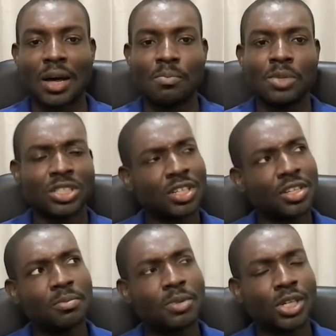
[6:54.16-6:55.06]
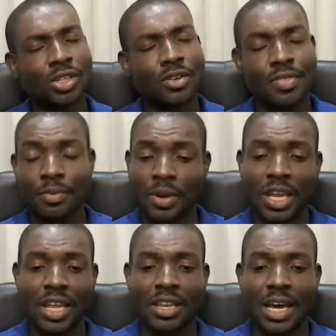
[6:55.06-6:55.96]
Mission number
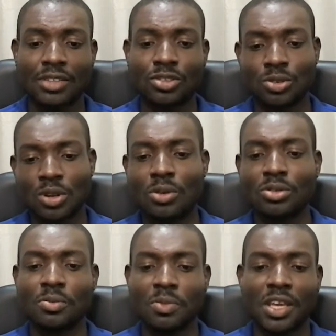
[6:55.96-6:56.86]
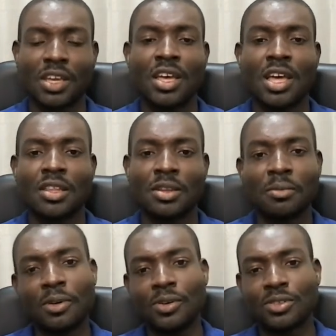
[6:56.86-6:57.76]
three that stood out to me the
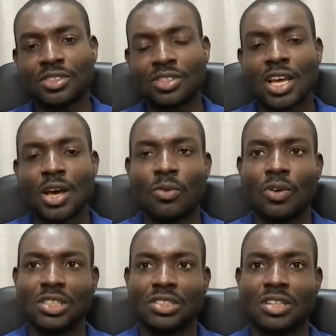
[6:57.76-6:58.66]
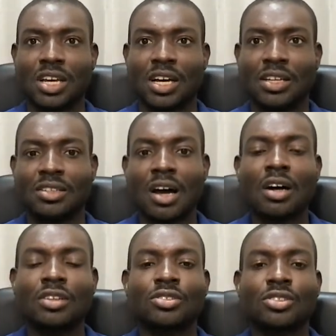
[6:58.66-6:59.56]
most was
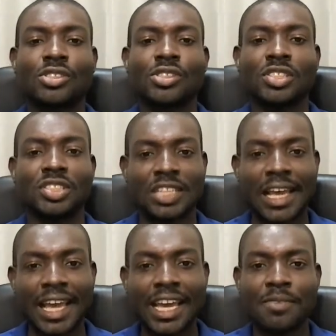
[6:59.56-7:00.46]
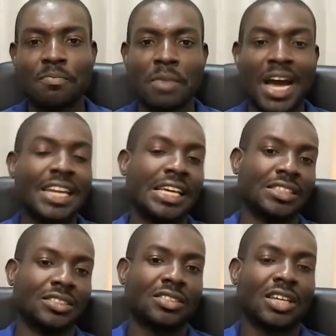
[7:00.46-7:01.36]
Dr. Jade
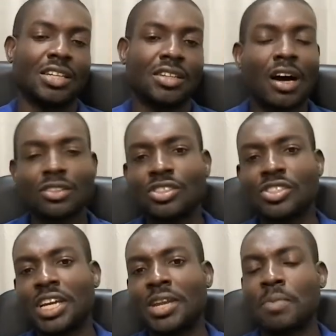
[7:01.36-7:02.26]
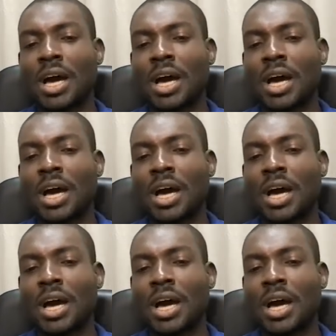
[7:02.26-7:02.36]
Manius. Dr. Jade